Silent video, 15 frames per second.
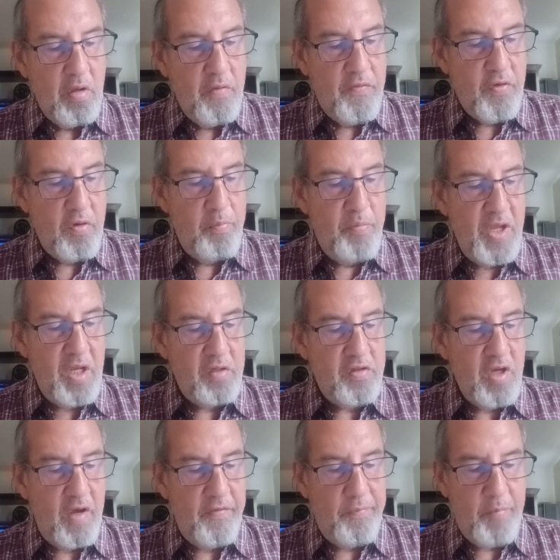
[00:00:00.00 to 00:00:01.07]
For a big,
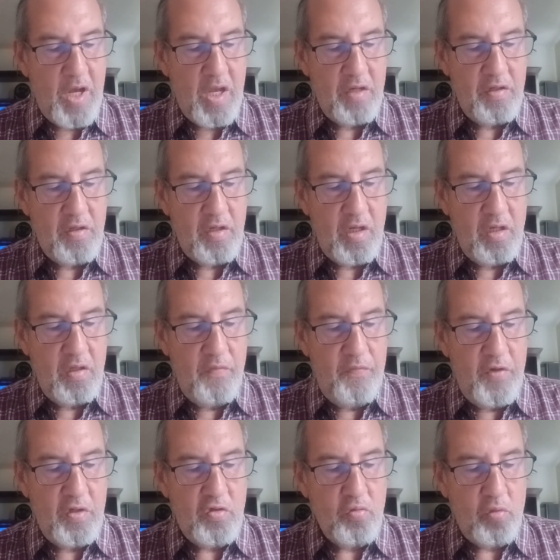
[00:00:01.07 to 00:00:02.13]
tough-minded,
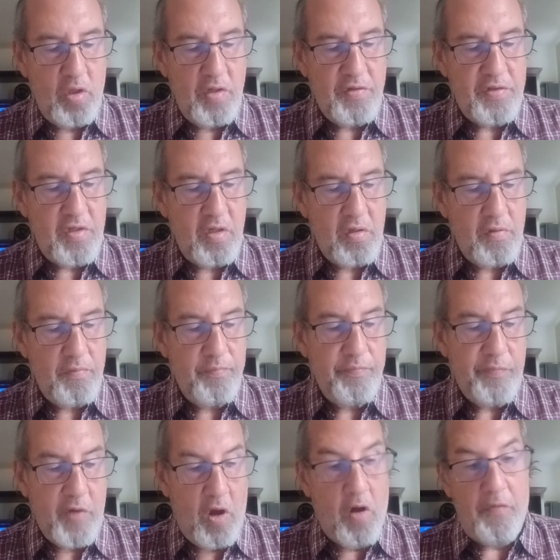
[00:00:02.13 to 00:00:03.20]
individualistic,
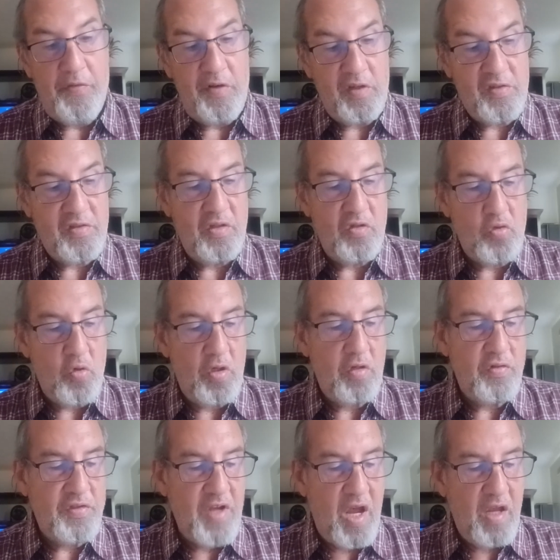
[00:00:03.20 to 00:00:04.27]
often eccentric
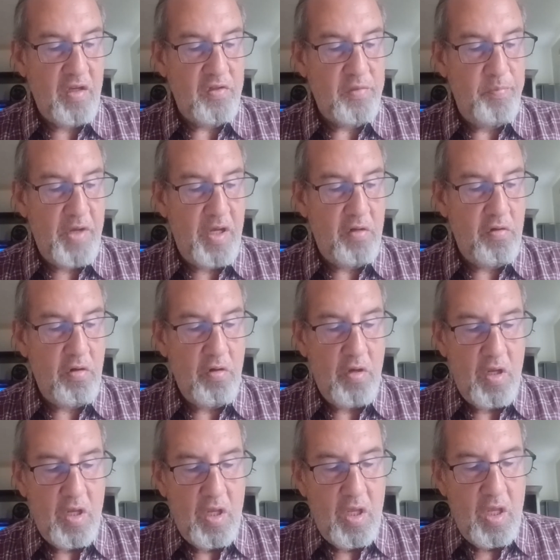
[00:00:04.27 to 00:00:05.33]
science baiter,
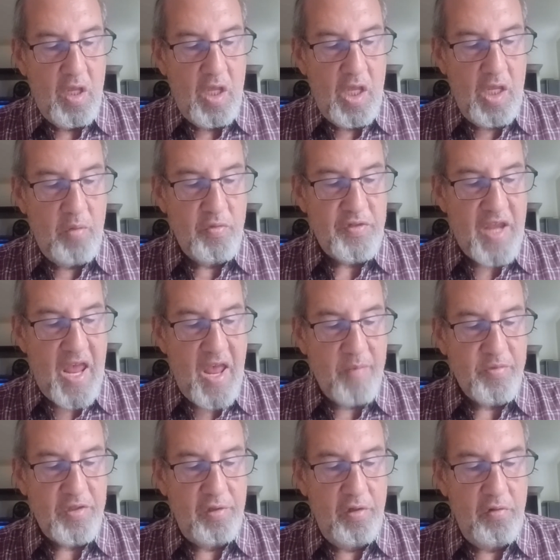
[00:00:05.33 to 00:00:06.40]
he was
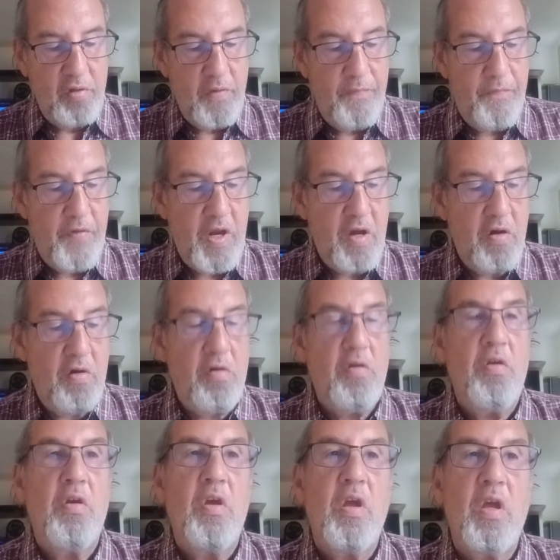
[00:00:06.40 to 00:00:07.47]
absolutely
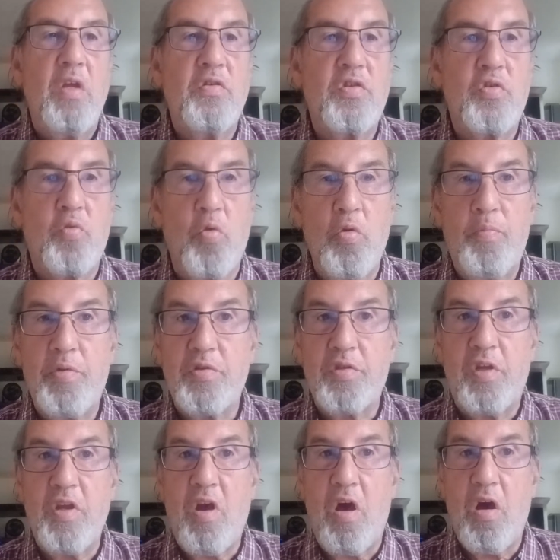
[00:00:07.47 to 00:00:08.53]
fair and
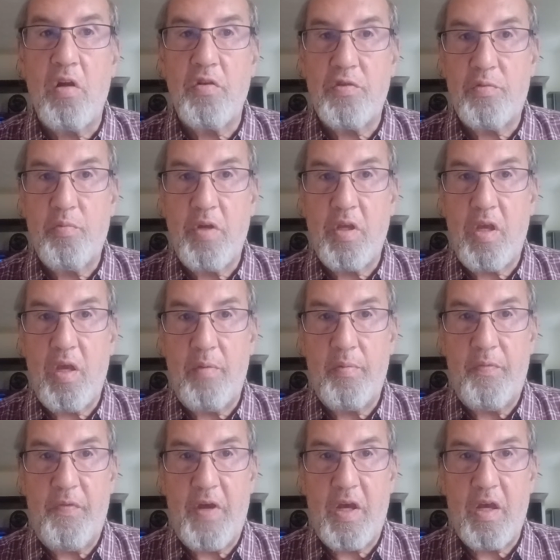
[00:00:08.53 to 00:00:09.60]
scrupulously honest when it came
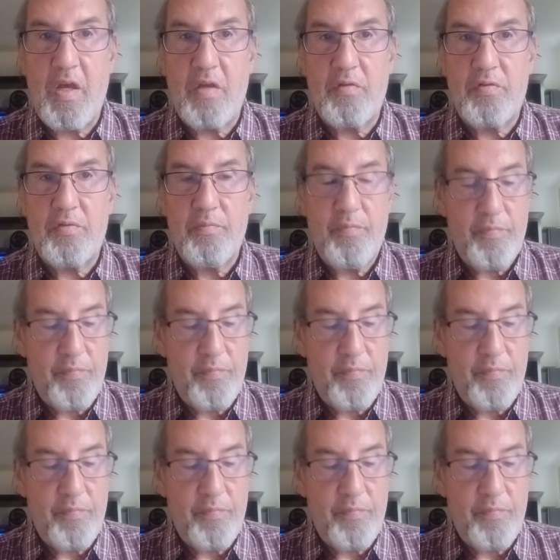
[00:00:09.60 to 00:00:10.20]
to facts.